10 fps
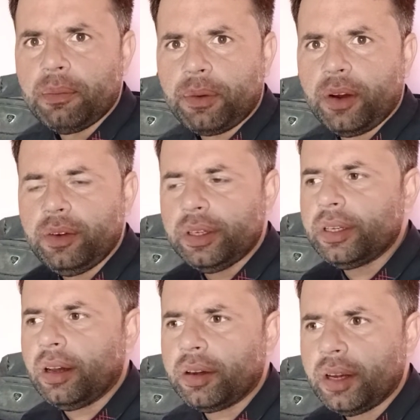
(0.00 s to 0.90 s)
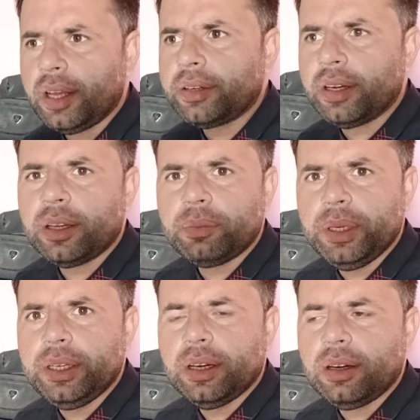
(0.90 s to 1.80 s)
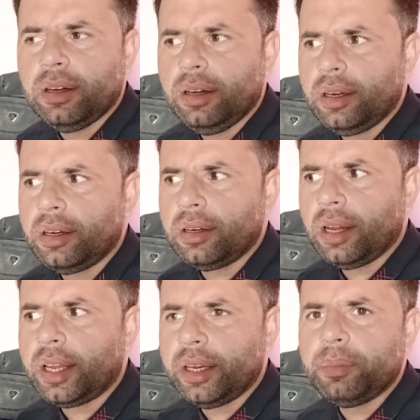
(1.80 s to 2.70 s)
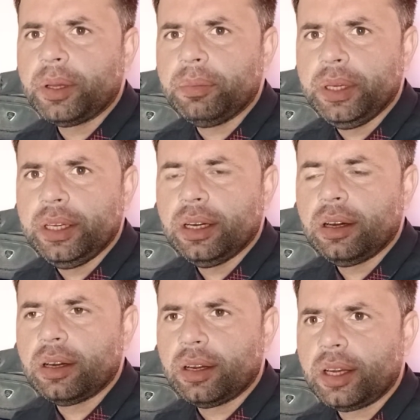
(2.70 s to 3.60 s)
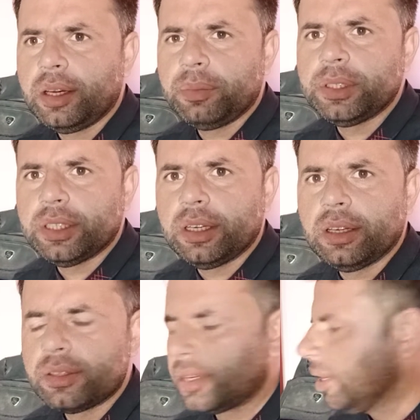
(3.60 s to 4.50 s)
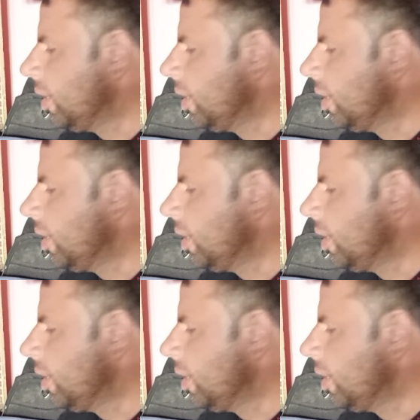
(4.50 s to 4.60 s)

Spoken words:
Private or electronic media or academic media or academic journalist,